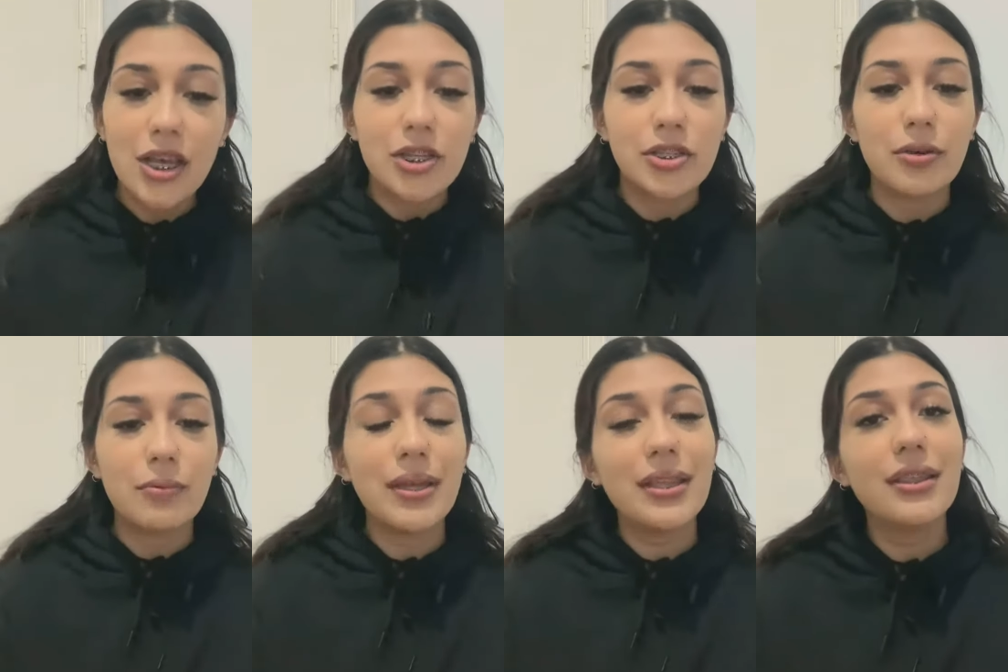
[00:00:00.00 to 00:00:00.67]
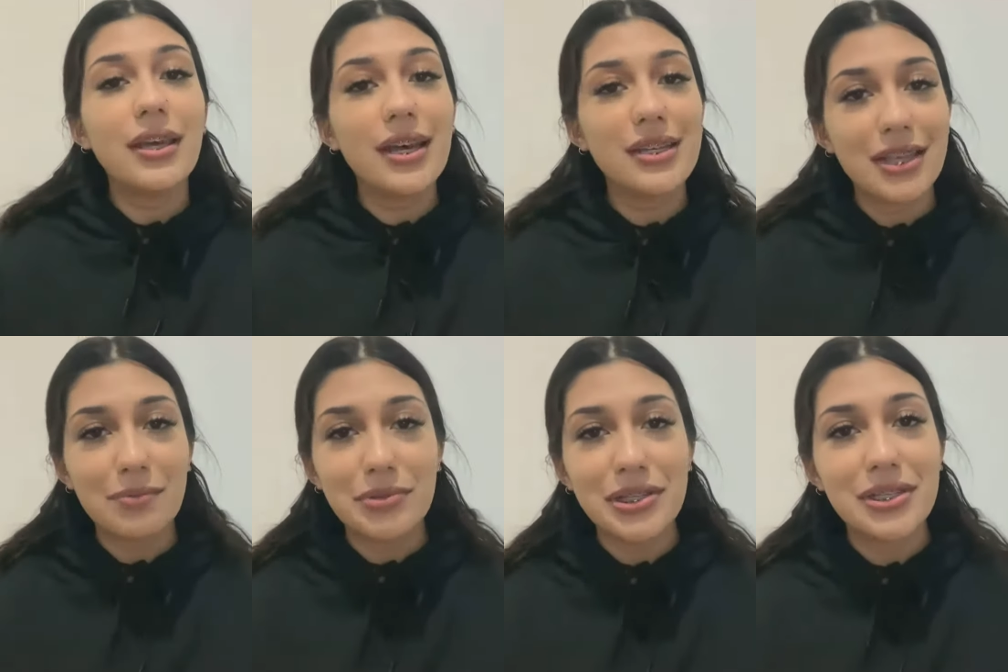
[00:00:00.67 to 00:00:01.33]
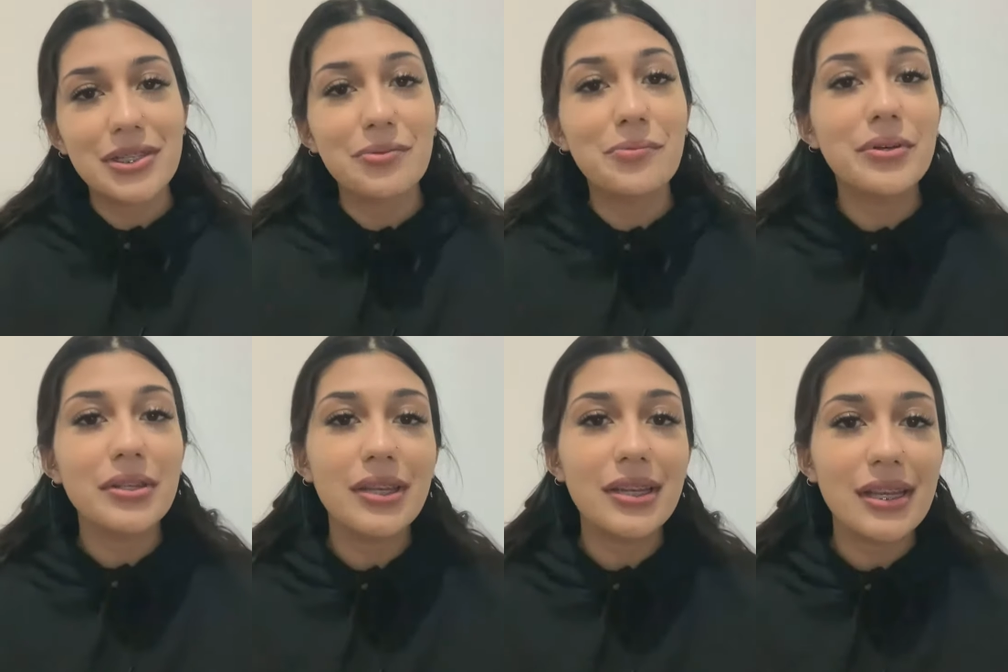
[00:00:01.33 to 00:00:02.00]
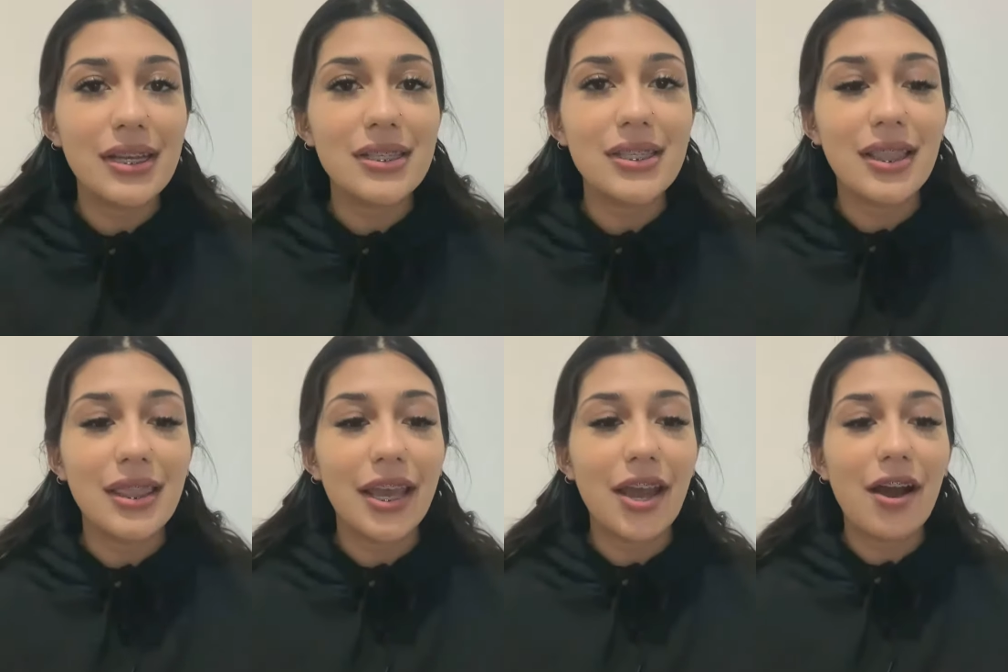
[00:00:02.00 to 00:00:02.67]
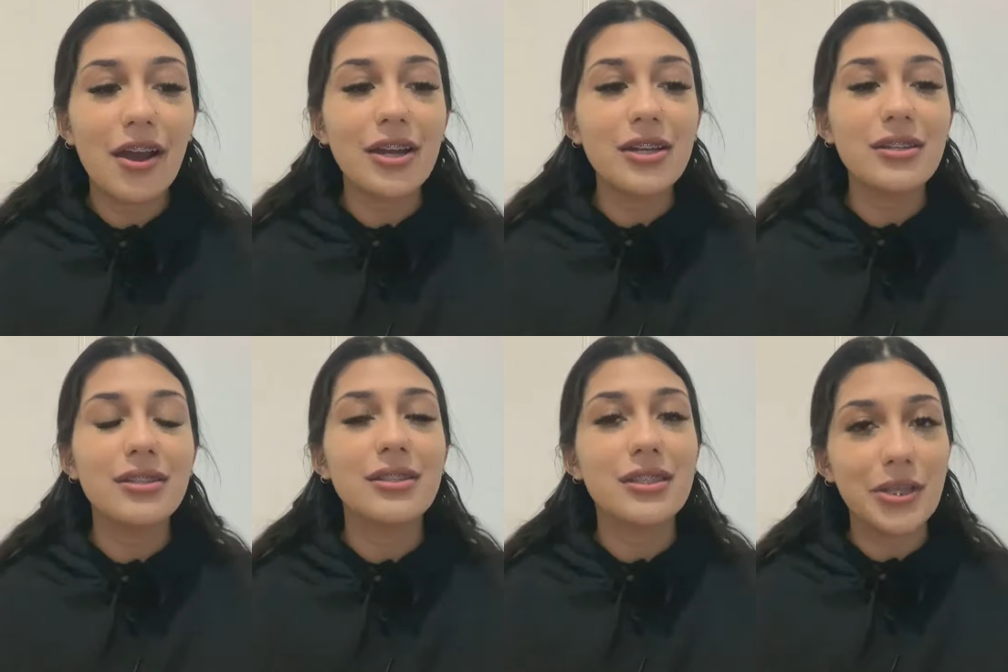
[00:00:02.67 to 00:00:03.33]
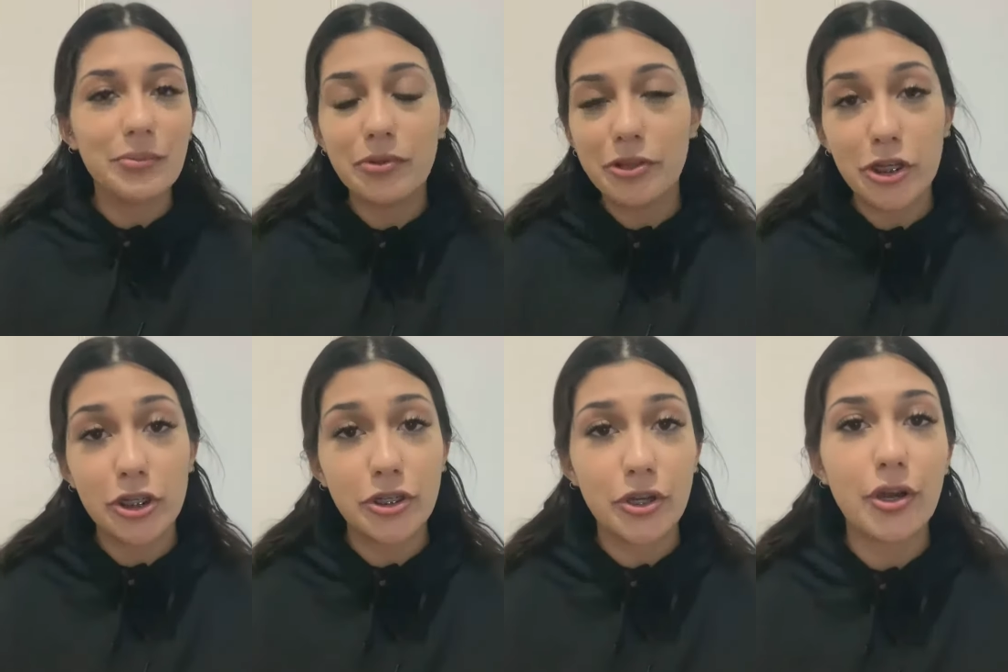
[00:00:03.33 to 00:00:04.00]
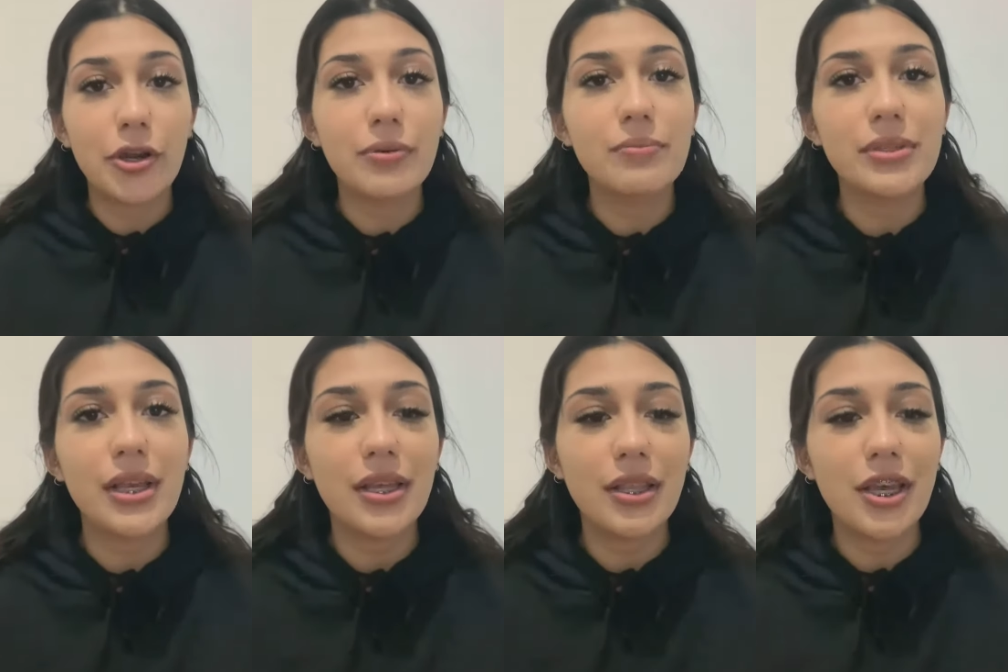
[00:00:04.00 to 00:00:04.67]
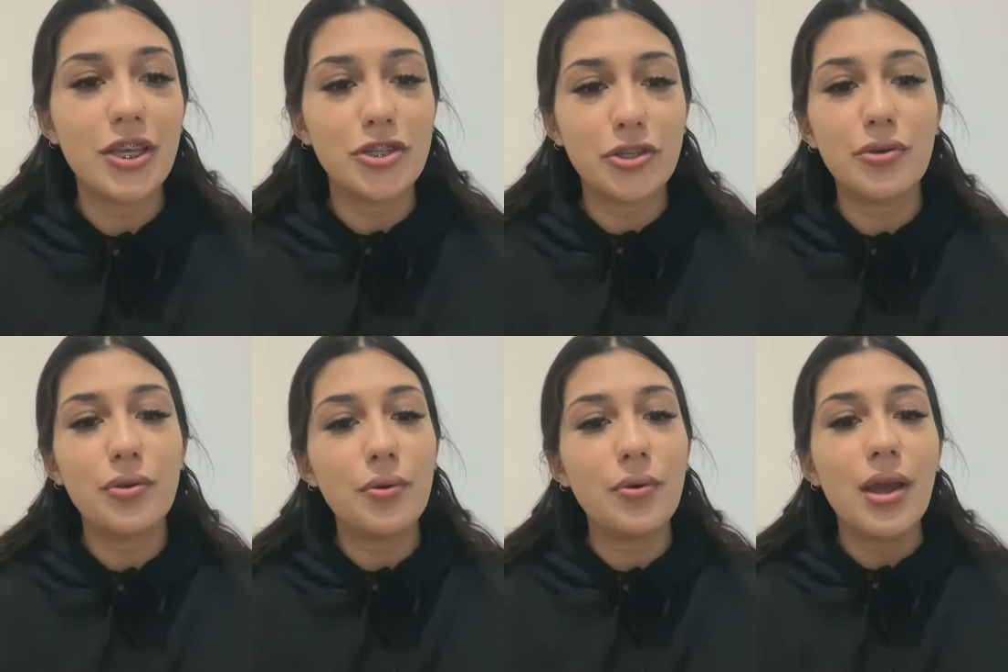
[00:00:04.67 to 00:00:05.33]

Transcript: So with acceptance and willingness, they are similar terms and they do